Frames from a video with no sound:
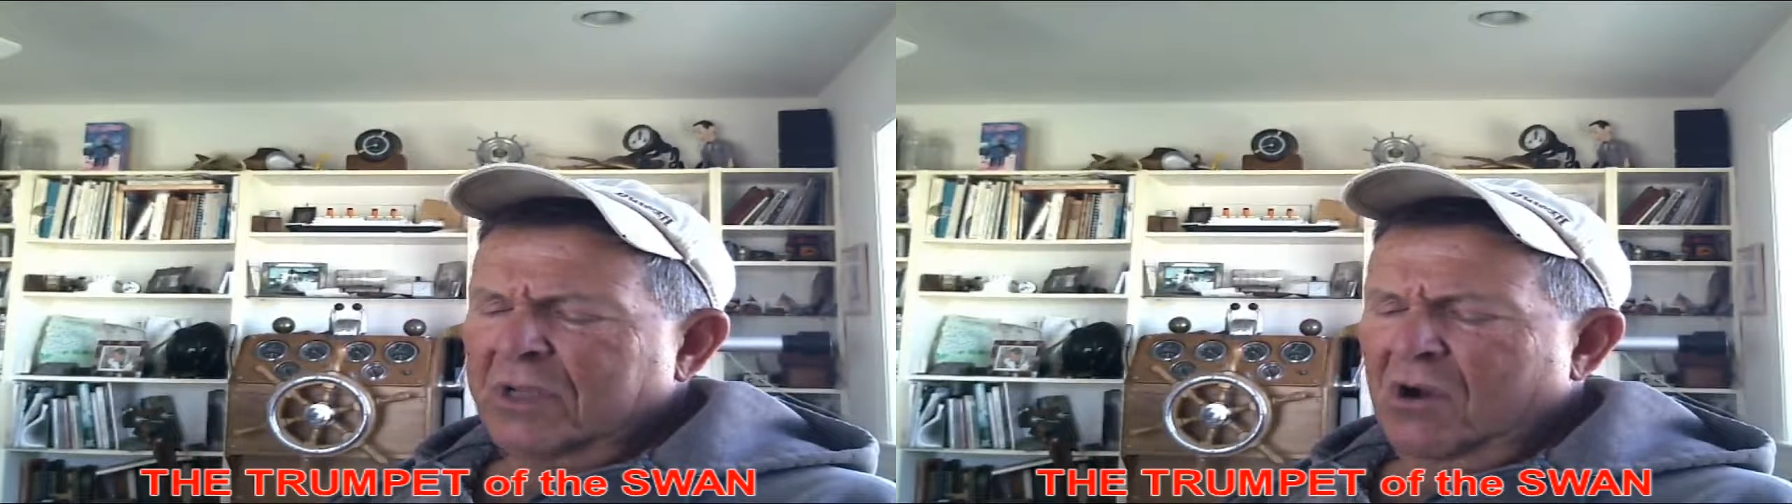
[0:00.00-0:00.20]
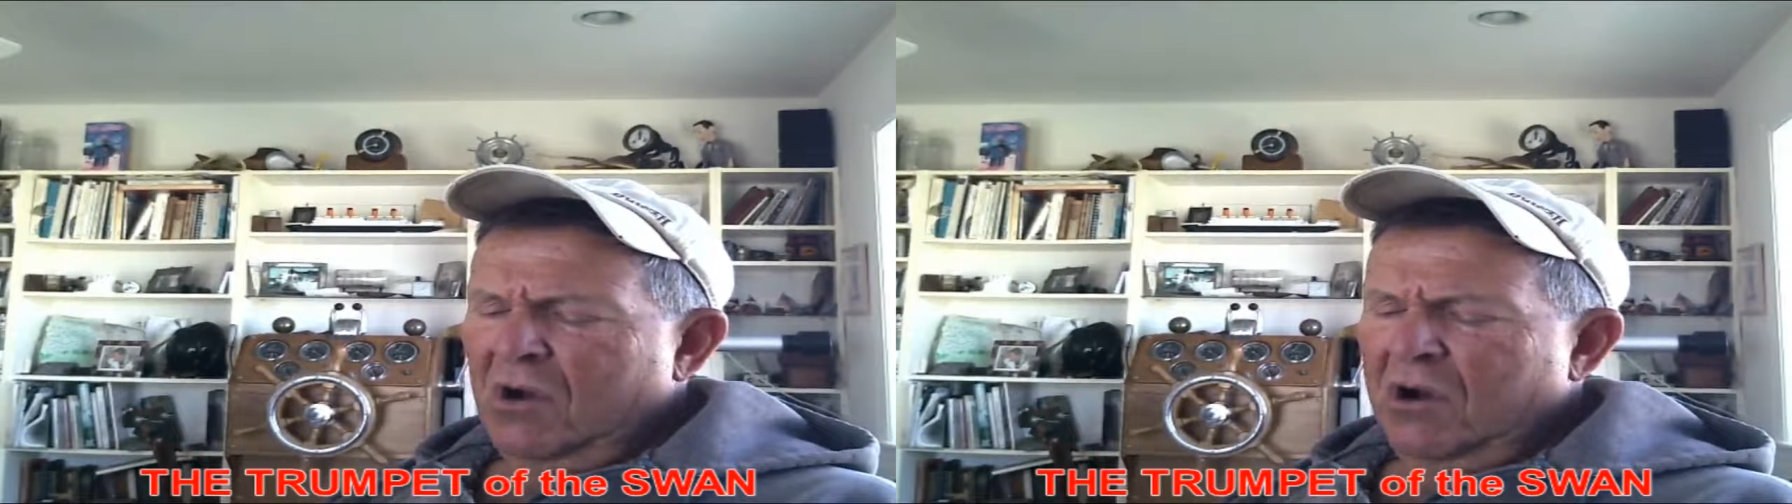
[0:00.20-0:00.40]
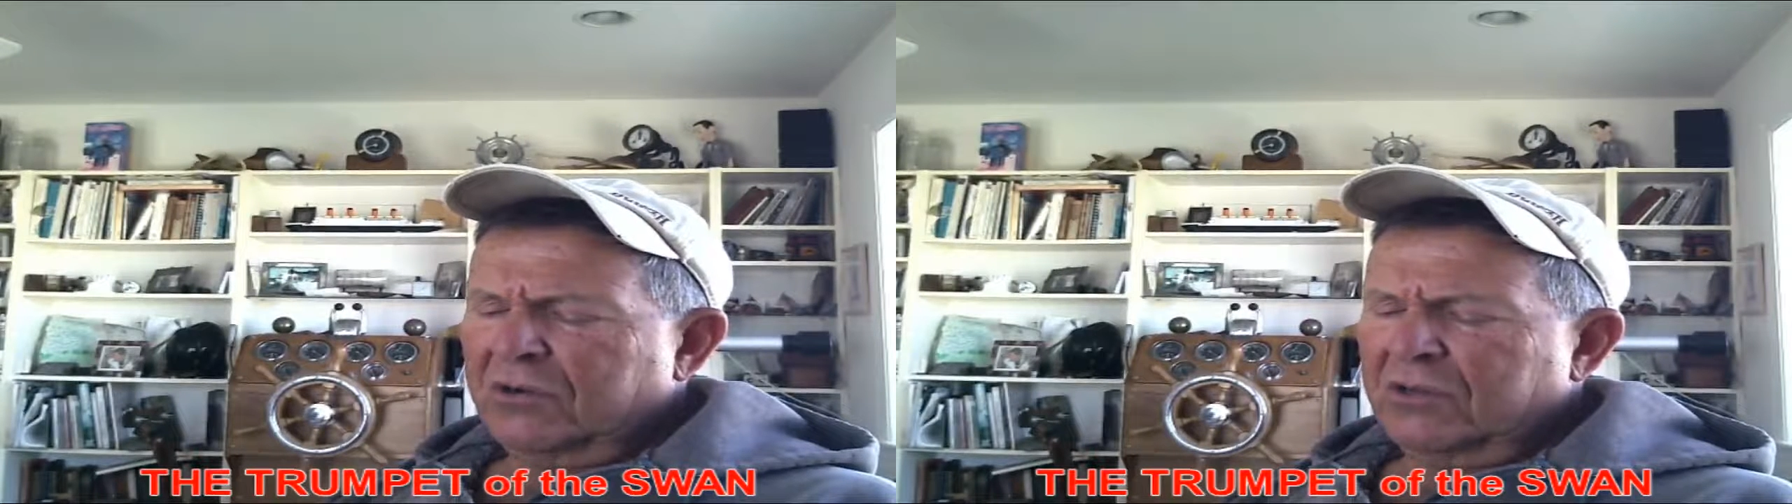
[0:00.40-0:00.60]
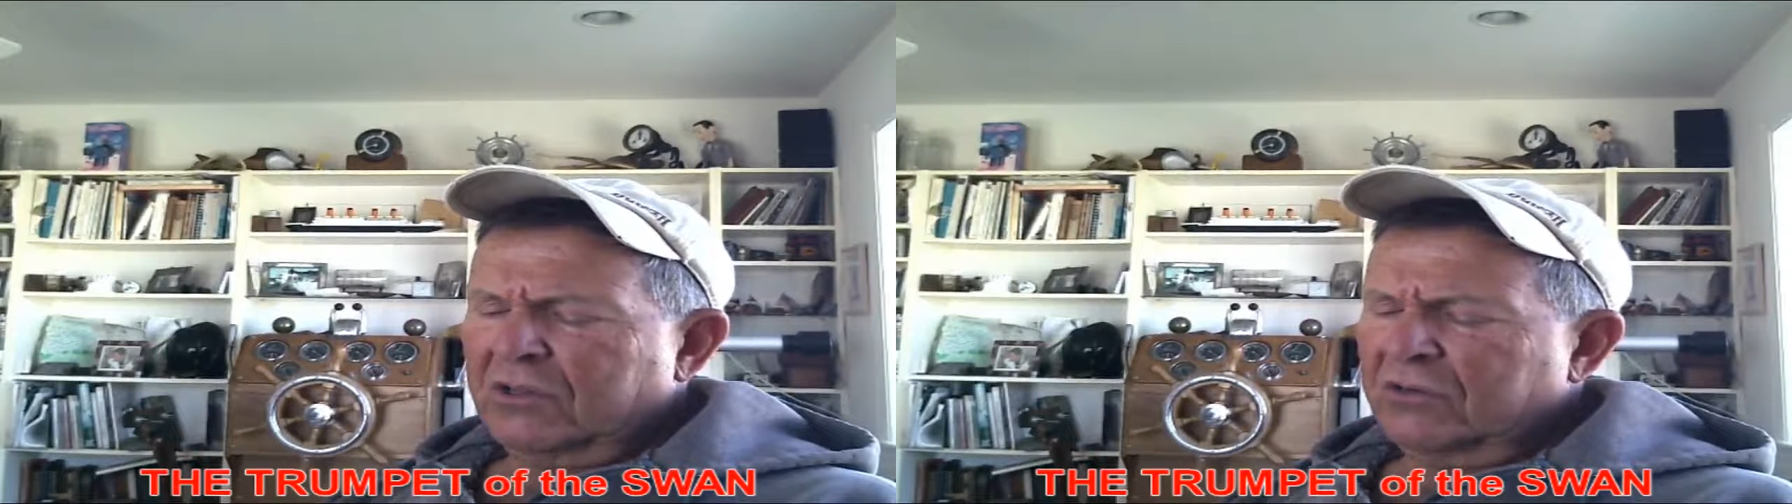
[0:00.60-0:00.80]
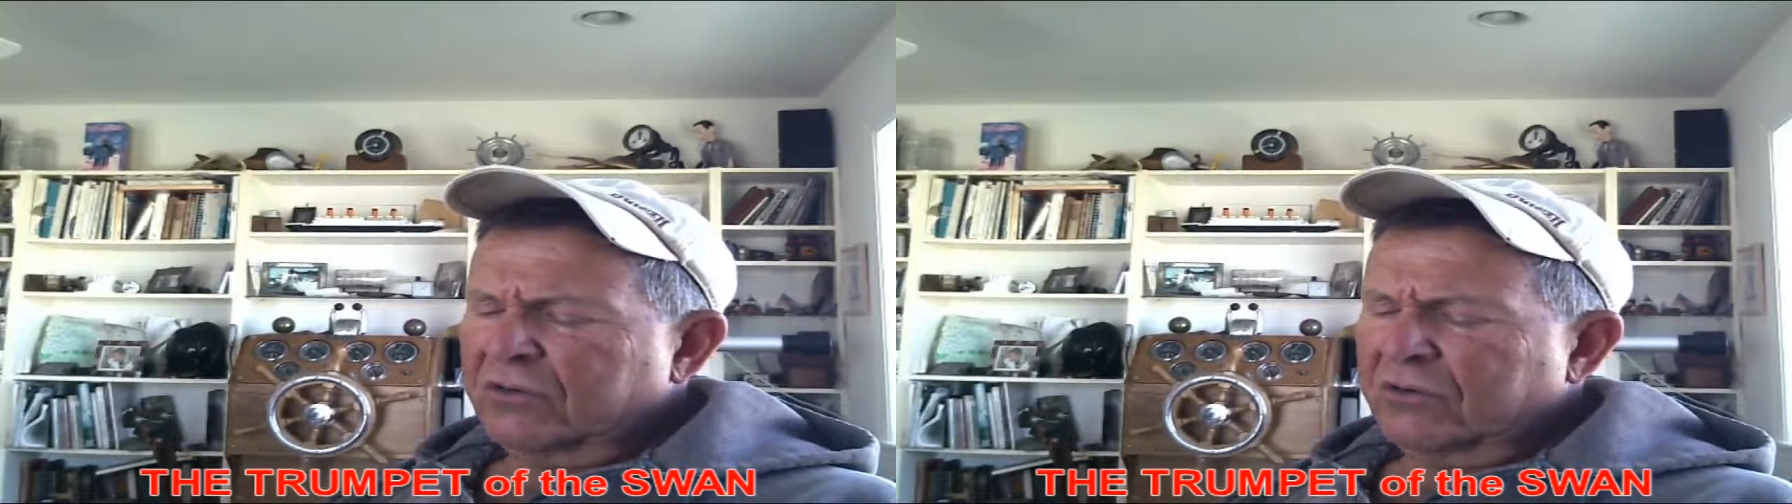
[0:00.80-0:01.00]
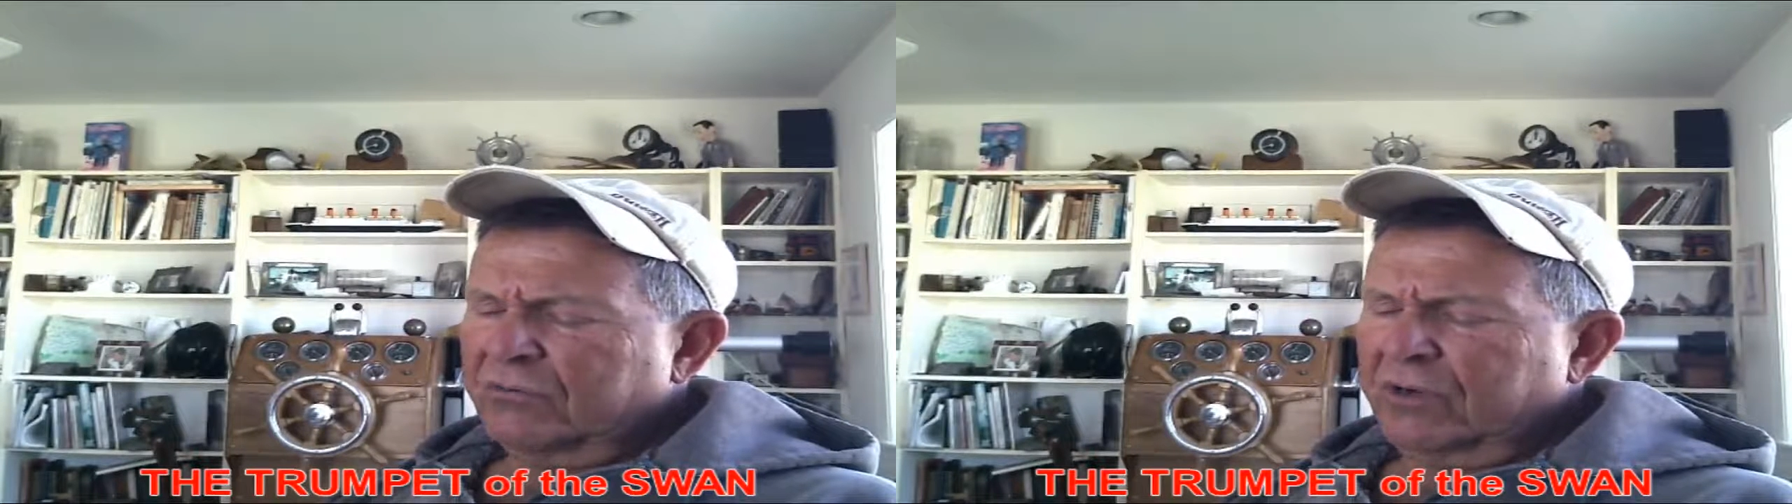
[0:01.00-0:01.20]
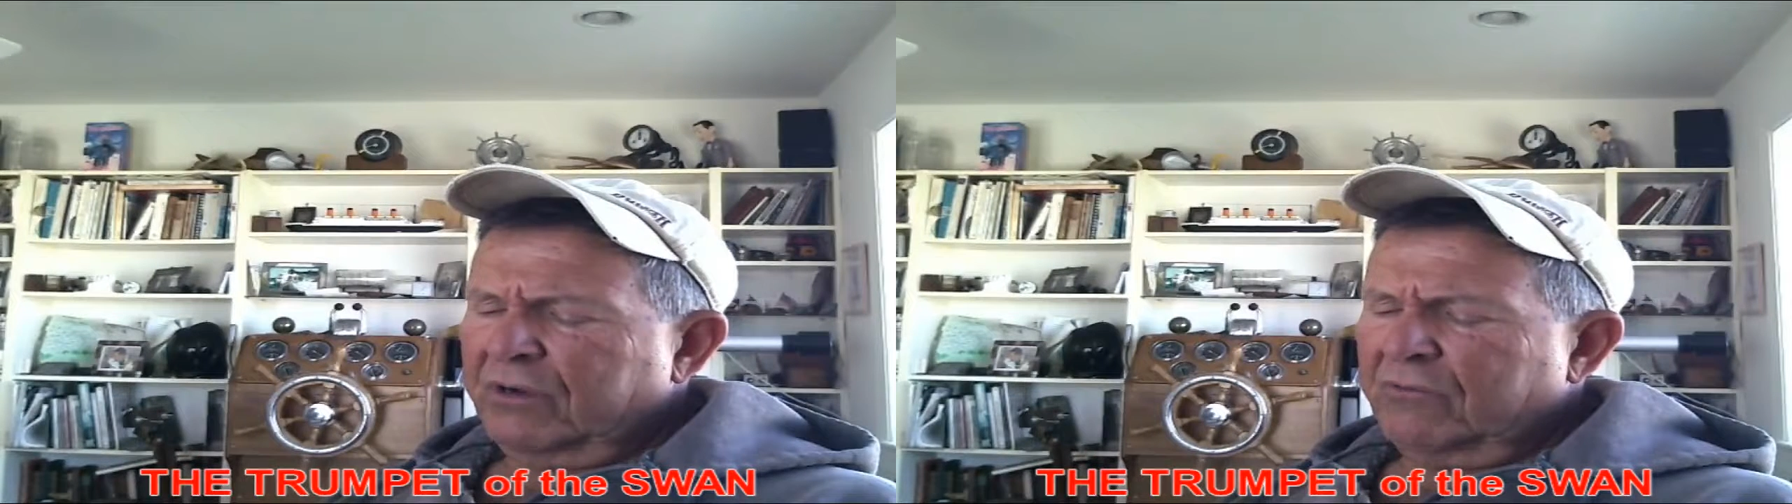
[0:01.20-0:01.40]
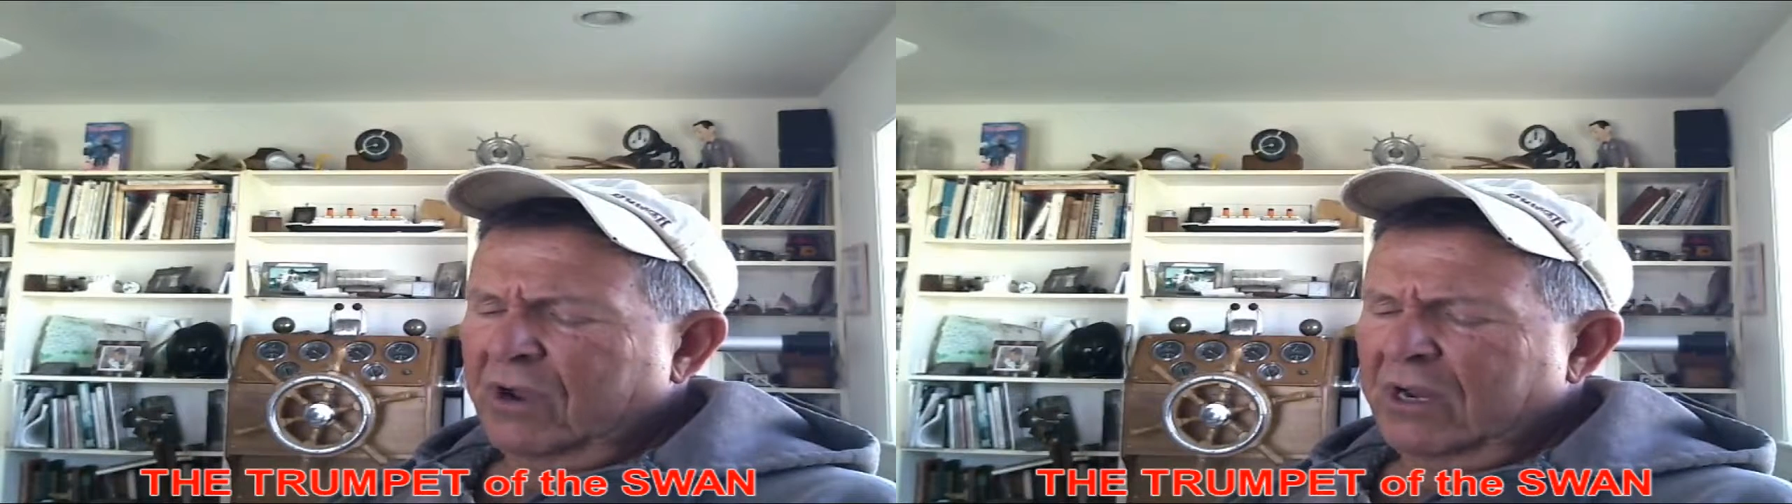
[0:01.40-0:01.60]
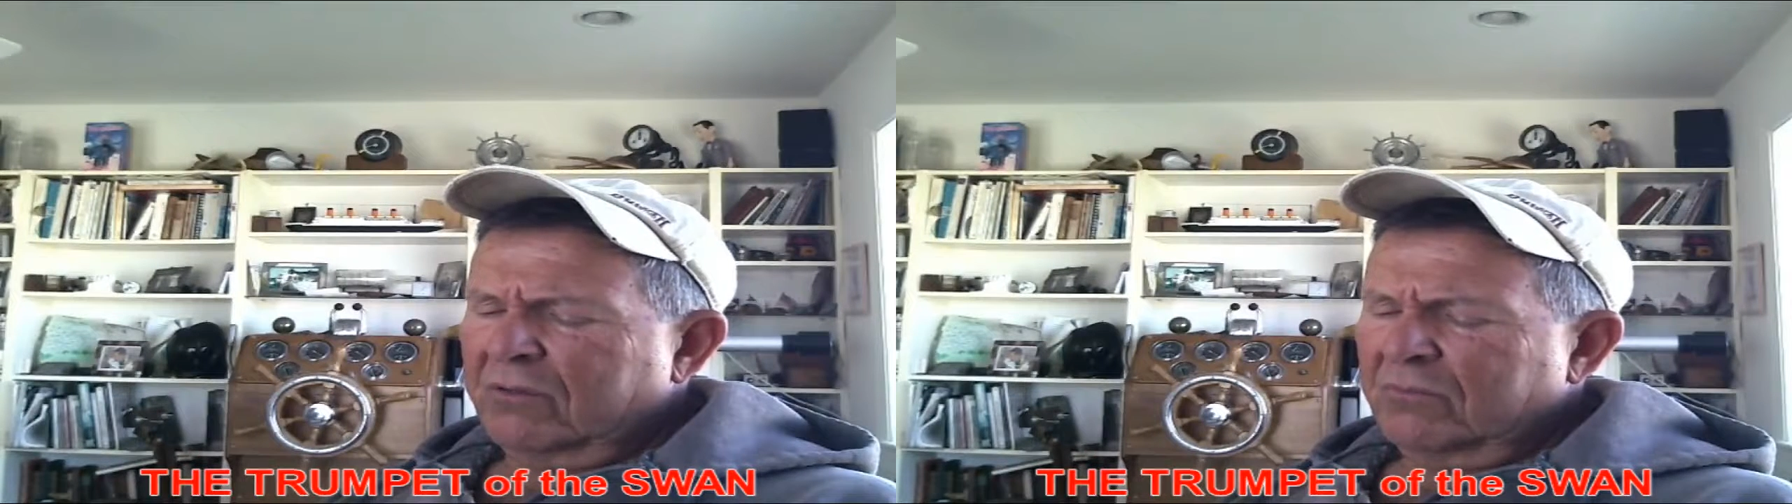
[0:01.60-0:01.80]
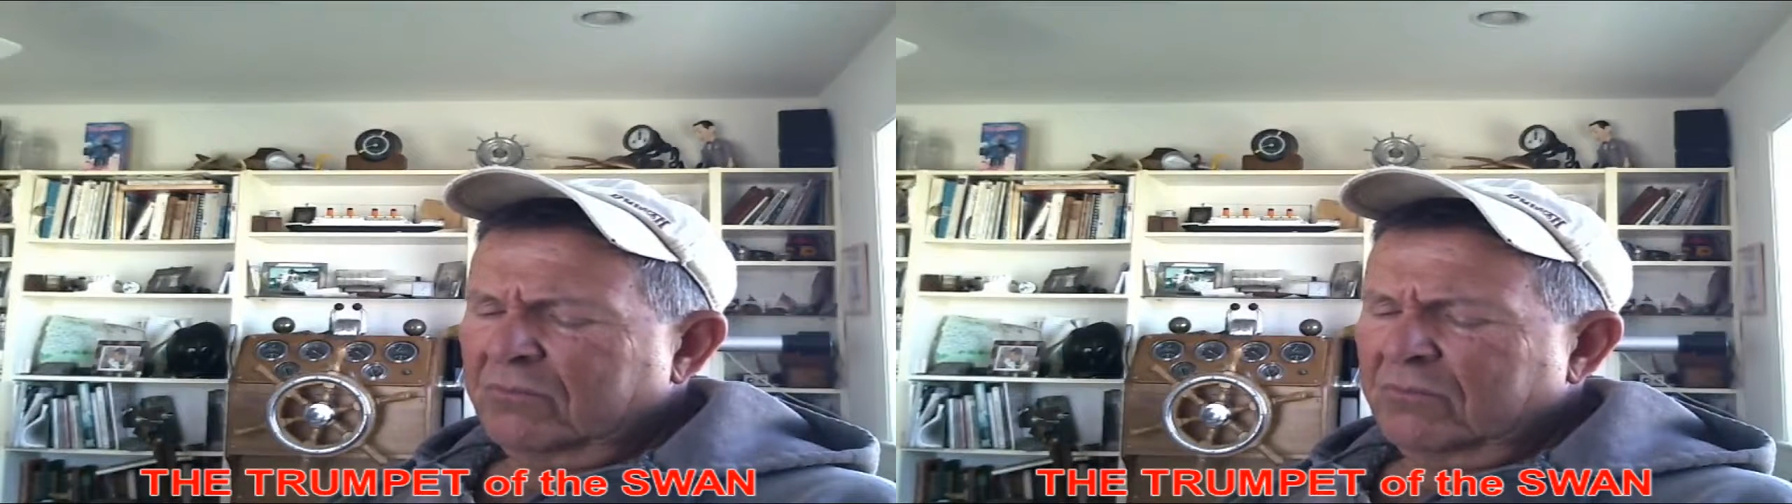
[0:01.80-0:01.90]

hard to learn to read and write.